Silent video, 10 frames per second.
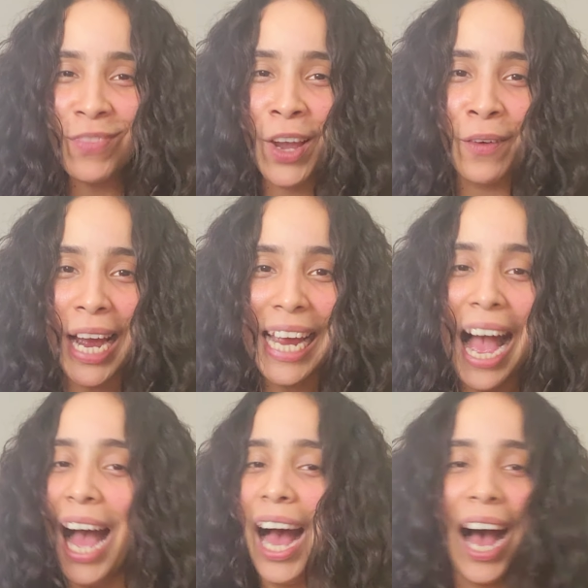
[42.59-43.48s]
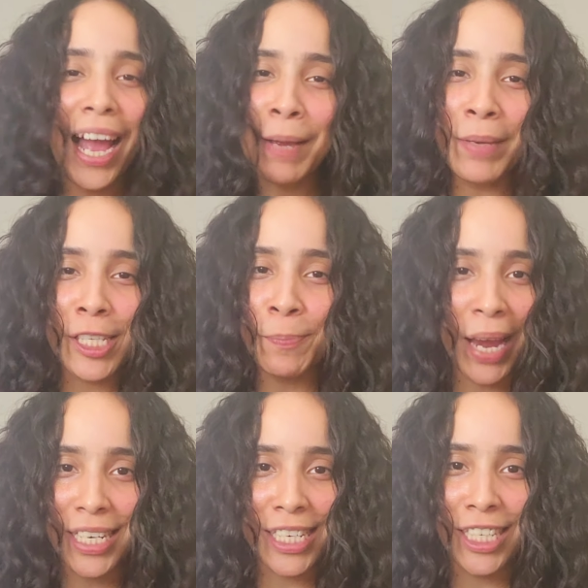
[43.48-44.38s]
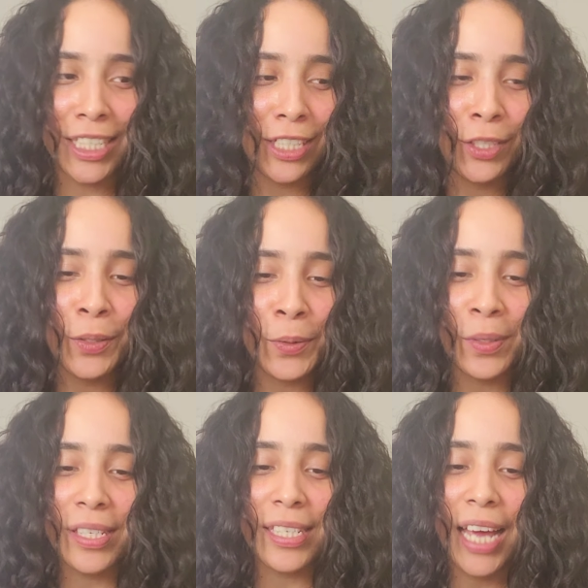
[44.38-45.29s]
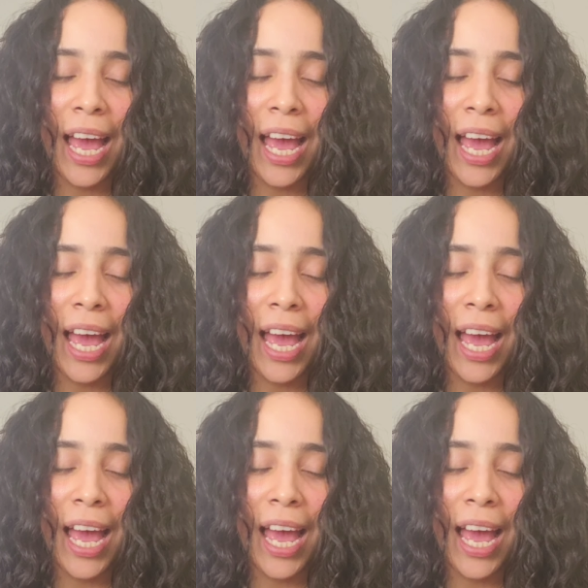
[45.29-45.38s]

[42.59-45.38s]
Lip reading: All right, I am expecting good news.